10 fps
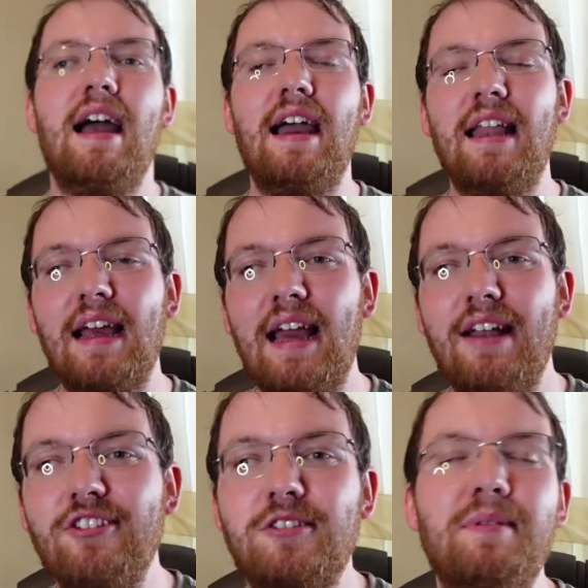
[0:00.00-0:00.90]
And I
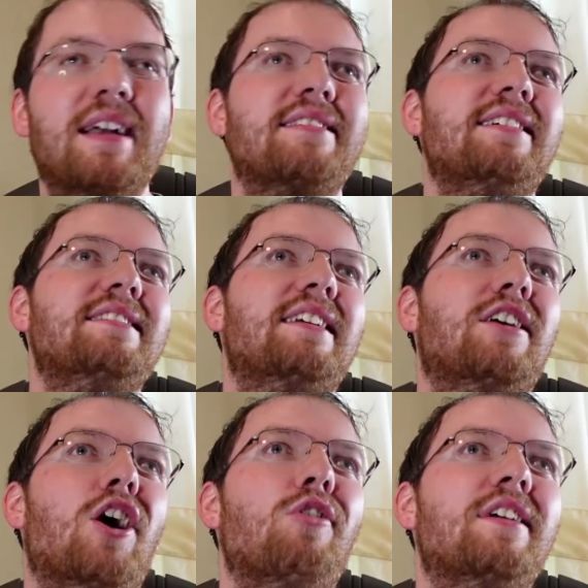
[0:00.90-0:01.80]
gotta respect Lindsay
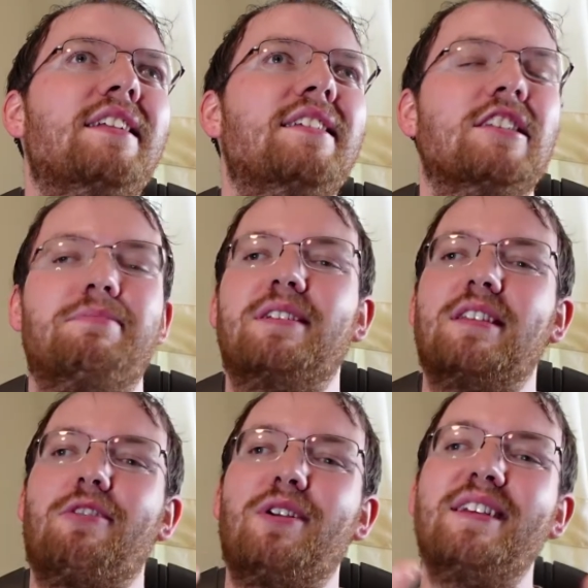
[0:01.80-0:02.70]
Lohan in this because
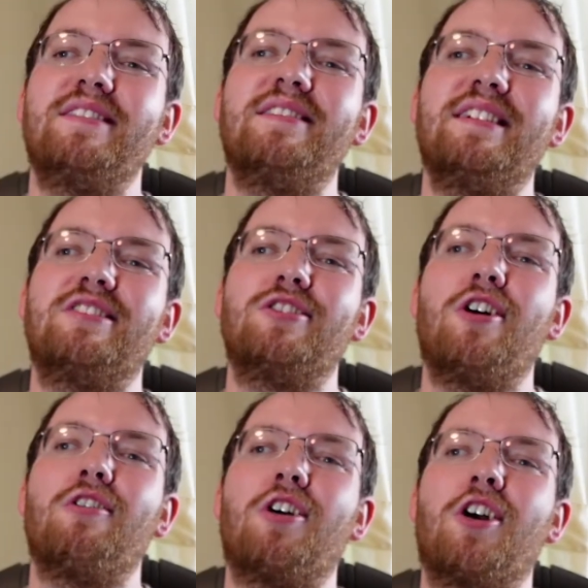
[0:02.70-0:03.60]
I recently
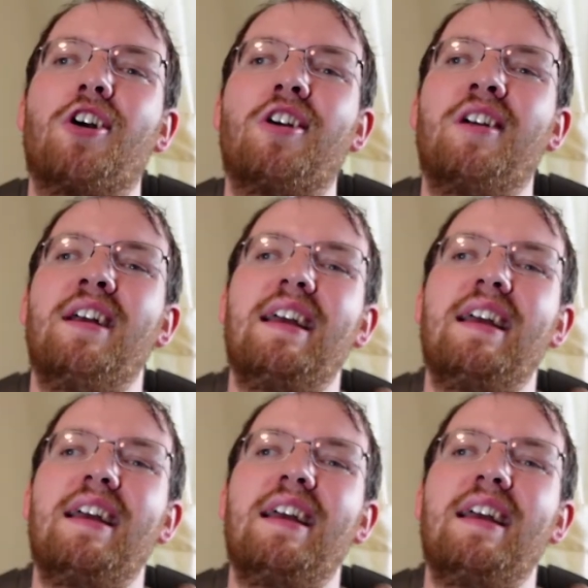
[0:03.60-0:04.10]
saw her